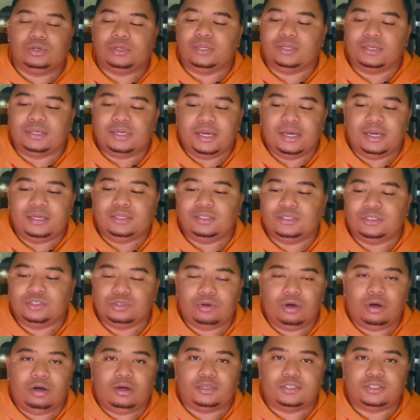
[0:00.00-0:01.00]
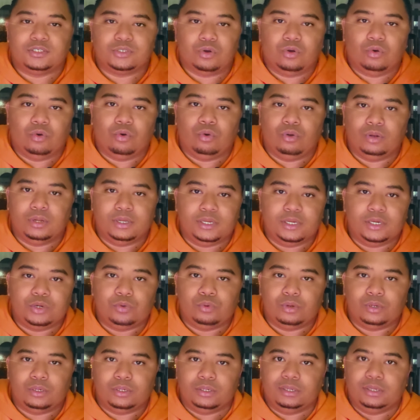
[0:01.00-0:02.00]
You can cater to us all
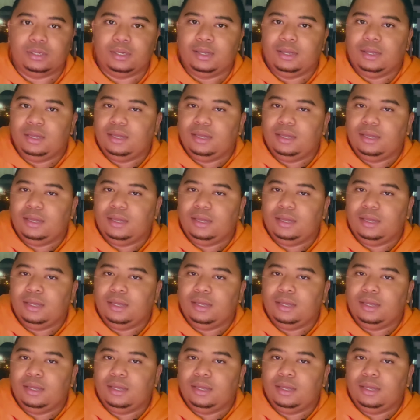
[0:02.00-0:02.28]
equally.